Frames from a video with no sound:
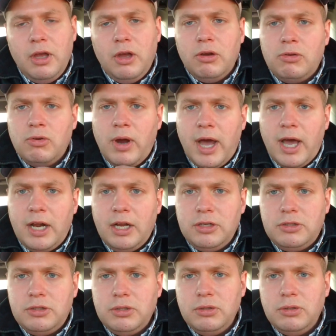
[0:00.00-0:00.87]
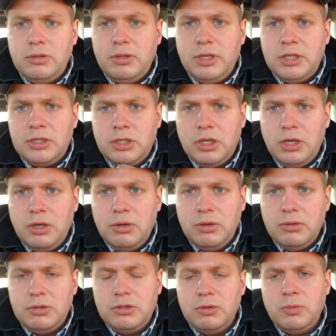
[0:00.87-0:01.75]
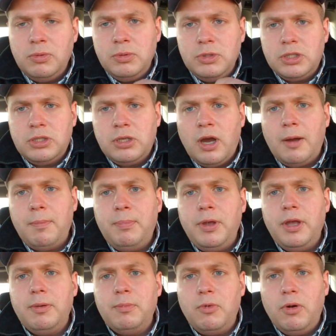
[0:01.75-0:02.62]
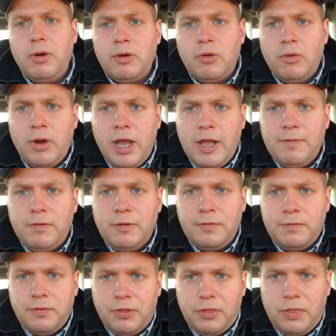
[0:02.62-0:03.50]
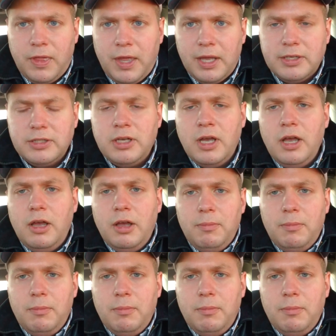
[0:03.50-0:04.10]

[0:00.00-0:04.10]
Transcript: Gratitude is huge. When we start being more grateful for things,